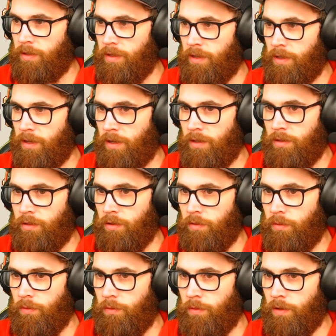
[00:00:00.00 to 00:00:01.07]
they
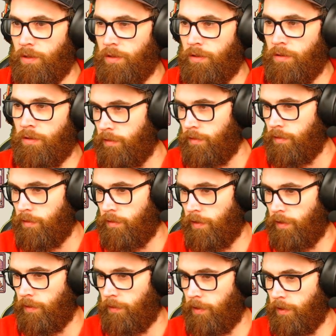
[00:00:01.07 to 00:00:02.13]
do not all right
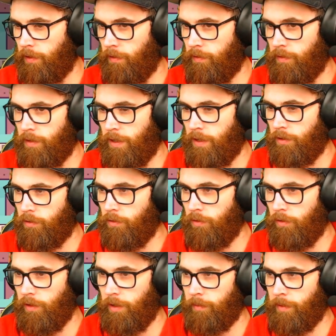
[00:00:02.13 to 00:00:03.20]
there we go taking
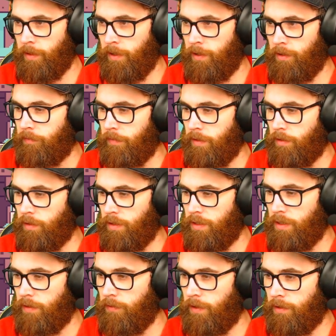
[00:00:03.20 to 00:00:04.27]
all their money got
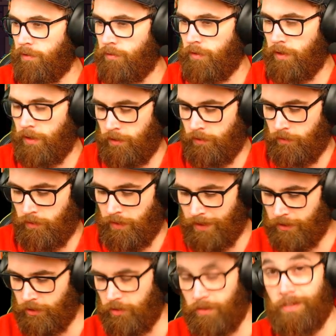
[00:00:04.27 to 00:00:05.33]
700 now
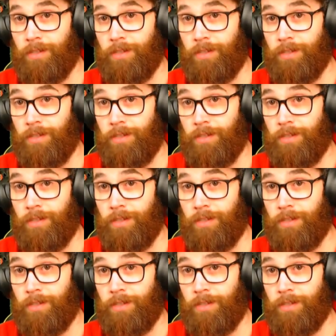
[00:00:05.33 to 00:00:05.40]
actually this